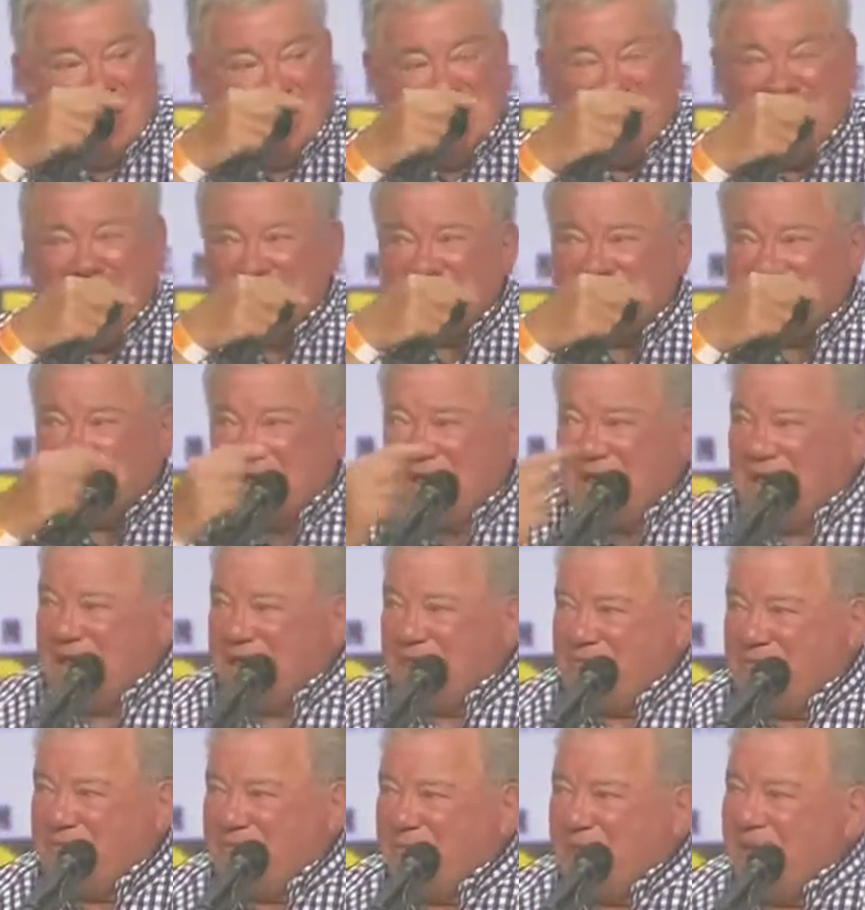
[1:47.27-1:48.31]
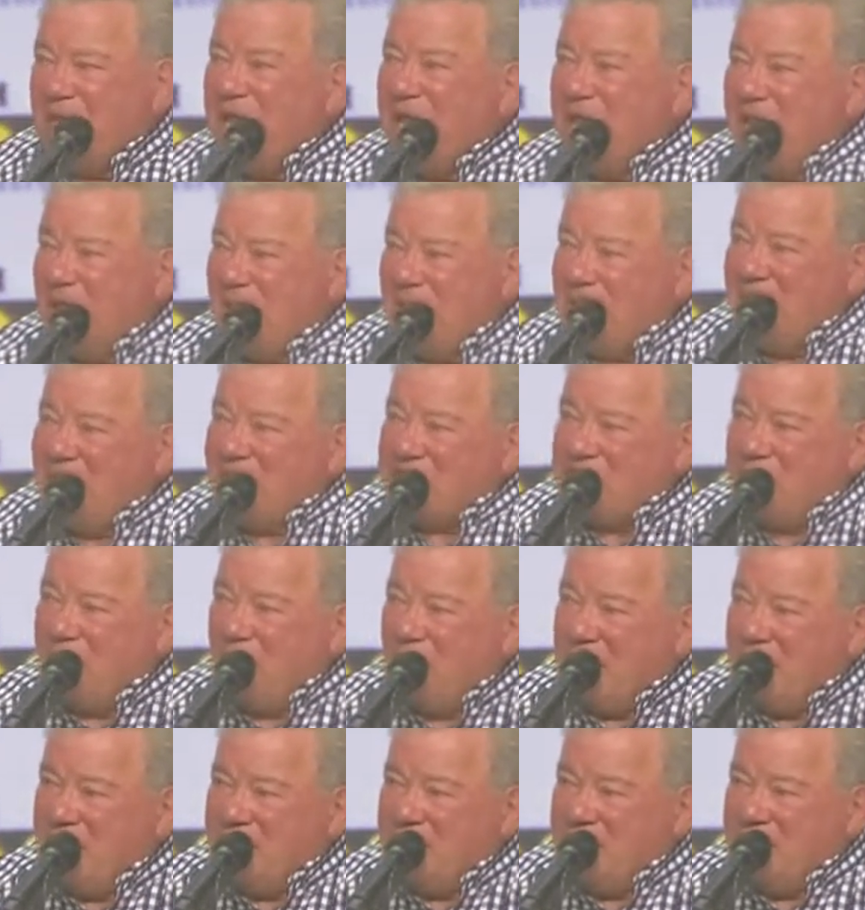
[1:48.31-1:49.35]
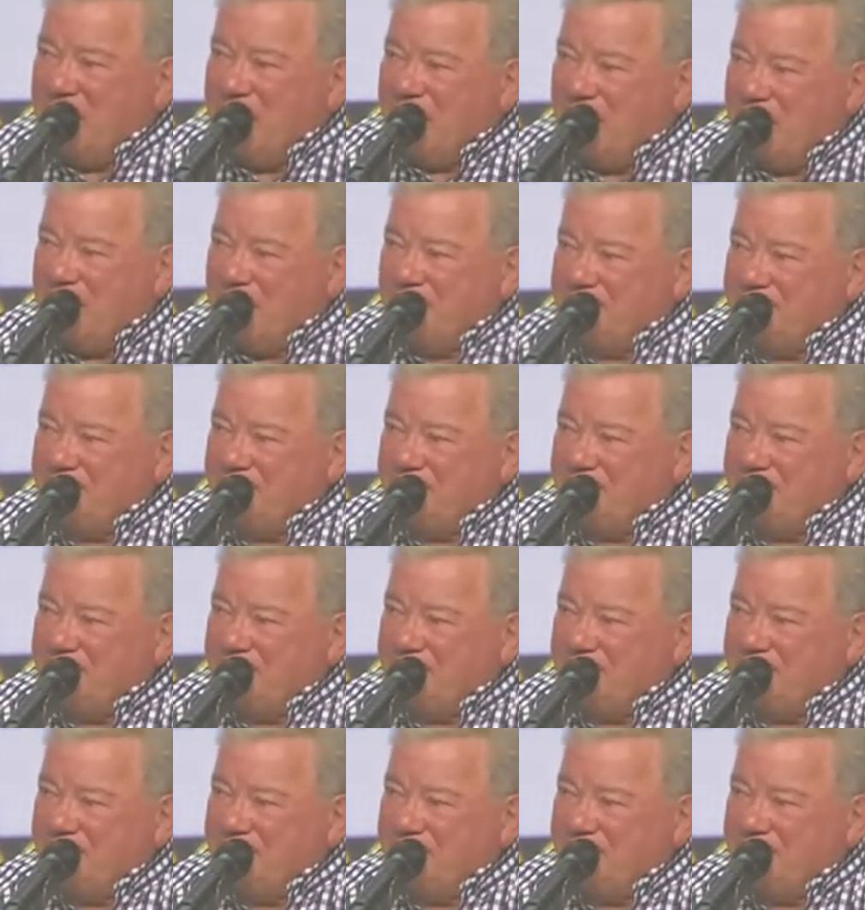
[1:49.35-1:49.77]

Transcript: that's life, and that's how I began.